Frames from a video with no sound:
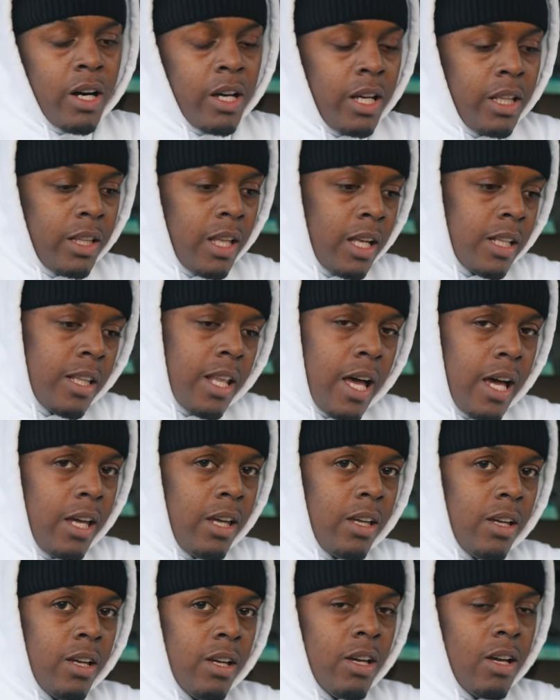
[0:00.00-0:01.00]
Hit that like.
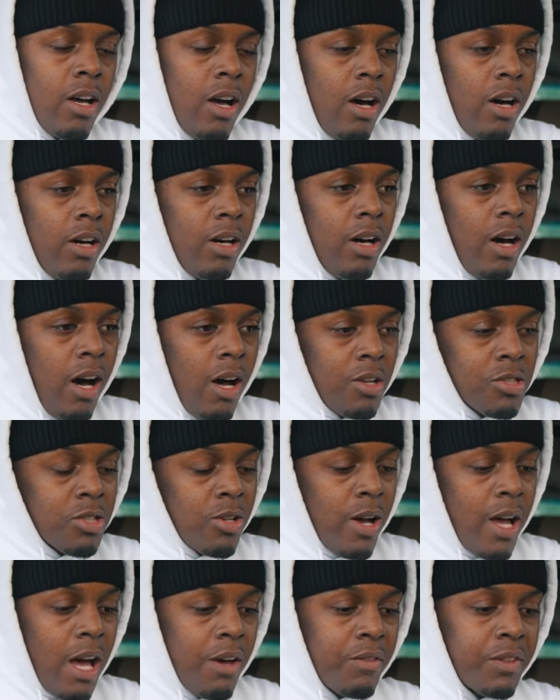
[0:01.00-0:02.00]
Also,
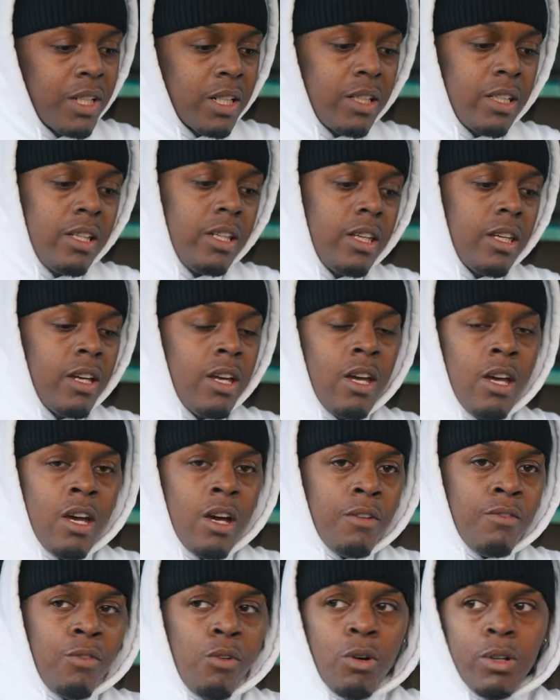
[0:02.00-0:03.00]
I have a link
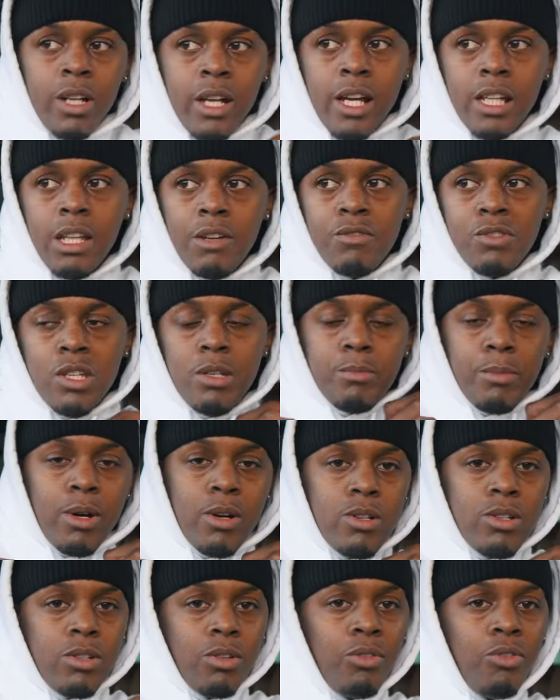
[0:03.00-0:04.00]
for the LFG
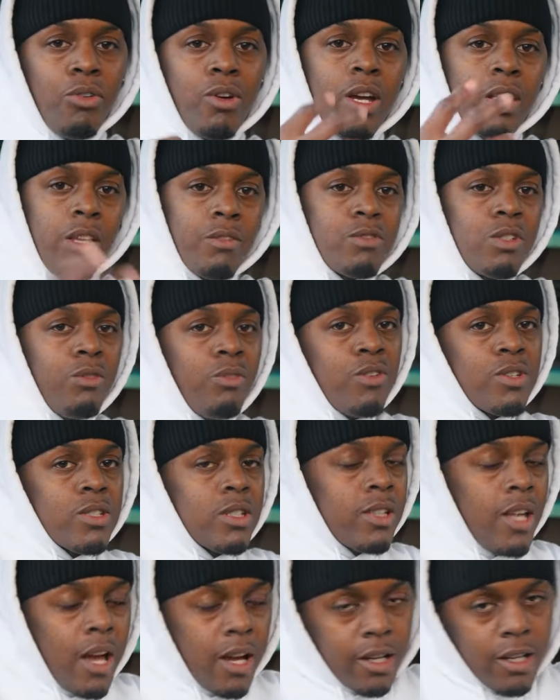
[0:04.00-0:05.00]
merch,
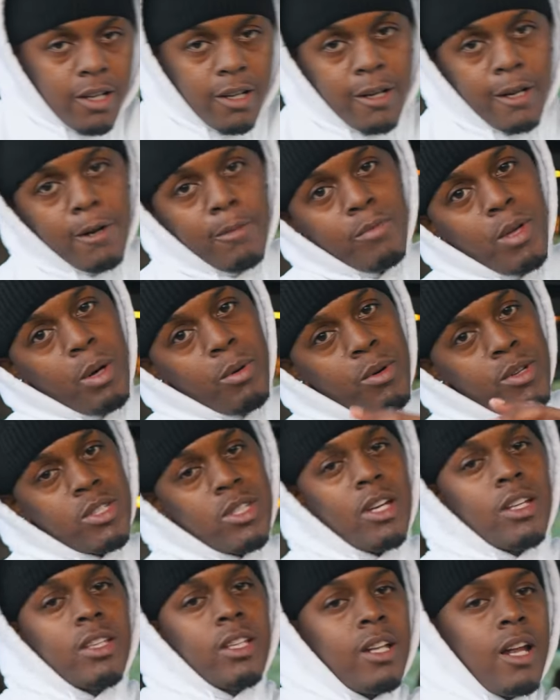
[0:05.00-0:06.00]
lfgfishing.com. Y'all want to
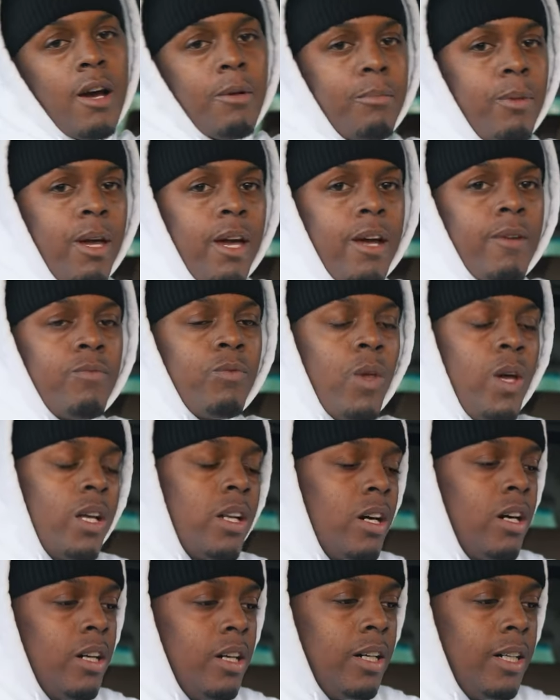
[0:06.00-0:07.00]
check that out, man. And
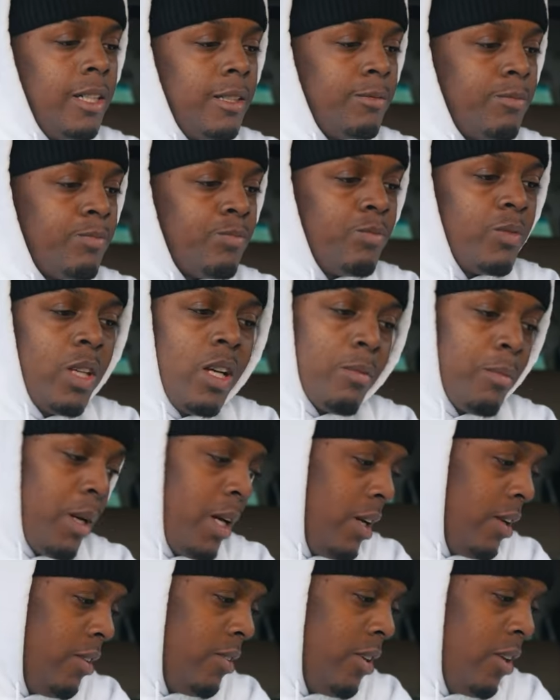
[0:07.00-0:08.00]
yeah,
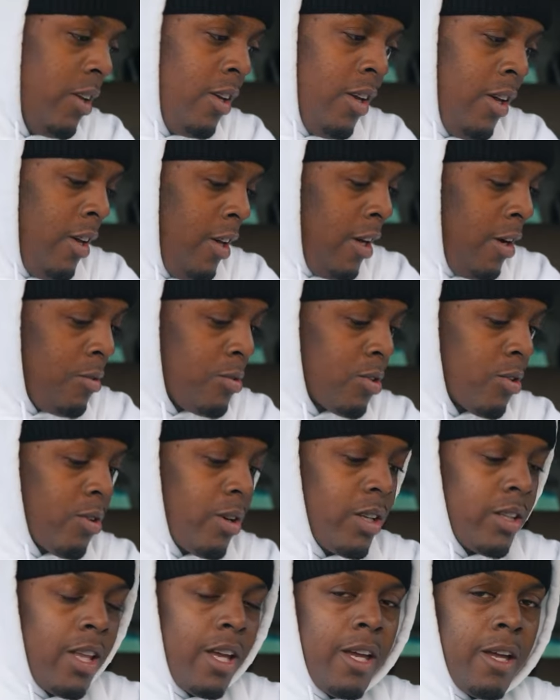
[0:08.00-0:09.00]
man, it was a
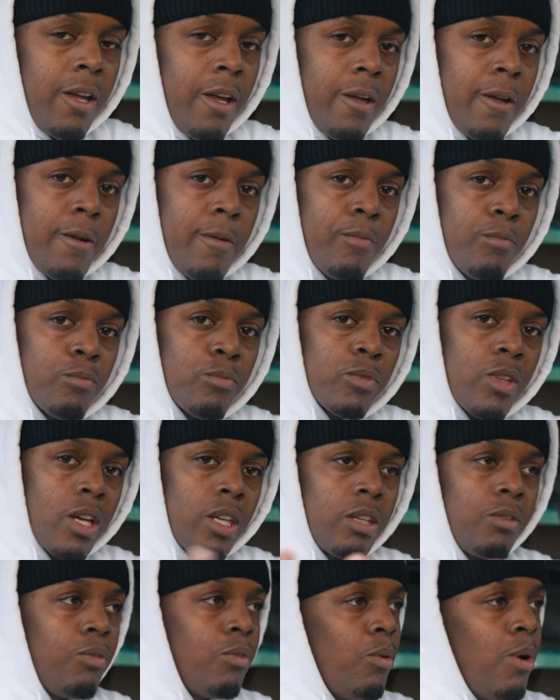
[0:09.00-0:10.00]
great day.
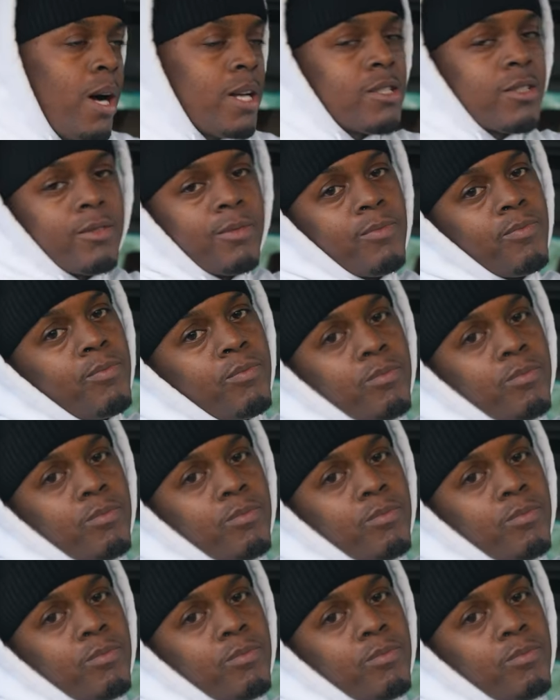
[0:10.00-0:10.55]
Thank you for watching.